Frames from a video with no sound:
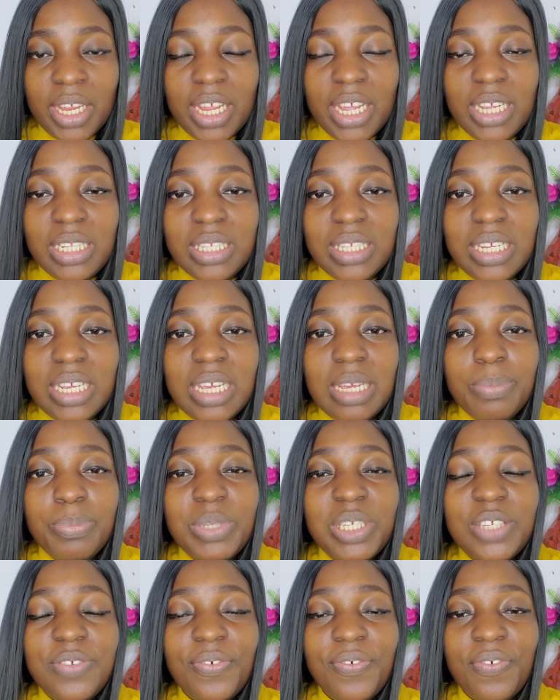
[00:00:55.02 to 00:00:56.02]
It
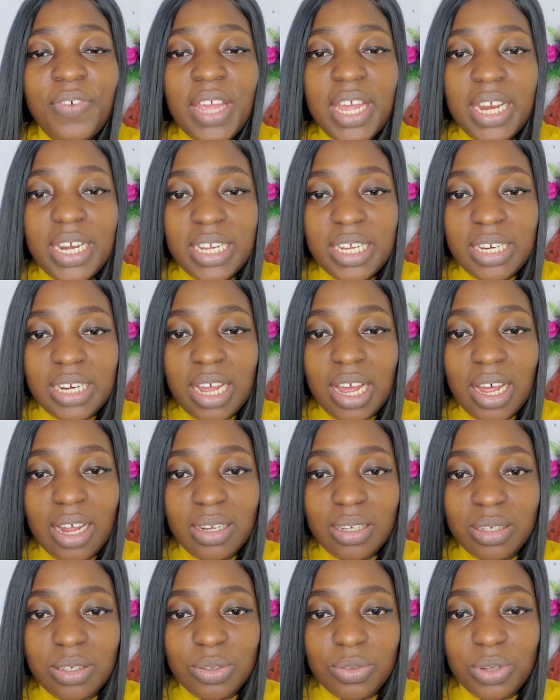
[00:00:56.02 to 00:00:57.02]
keeps failing.
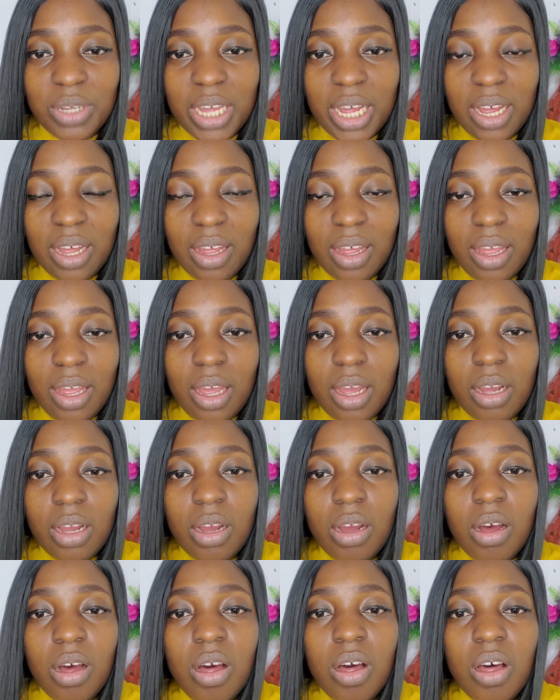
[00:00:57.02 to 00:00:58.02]
Hallelujah.
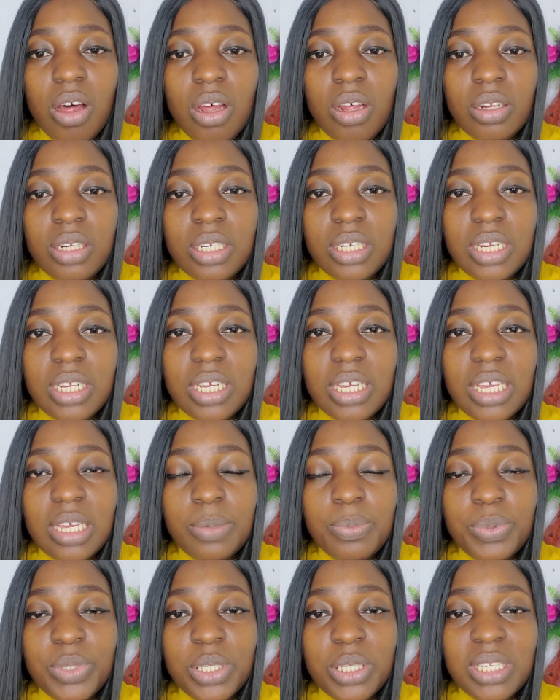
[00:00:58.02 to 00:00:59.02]
God
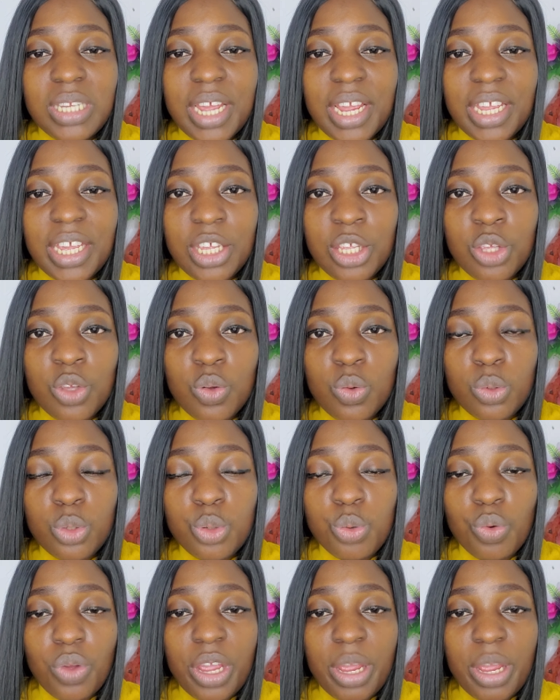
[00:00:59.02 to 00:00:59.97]
keeps taking you to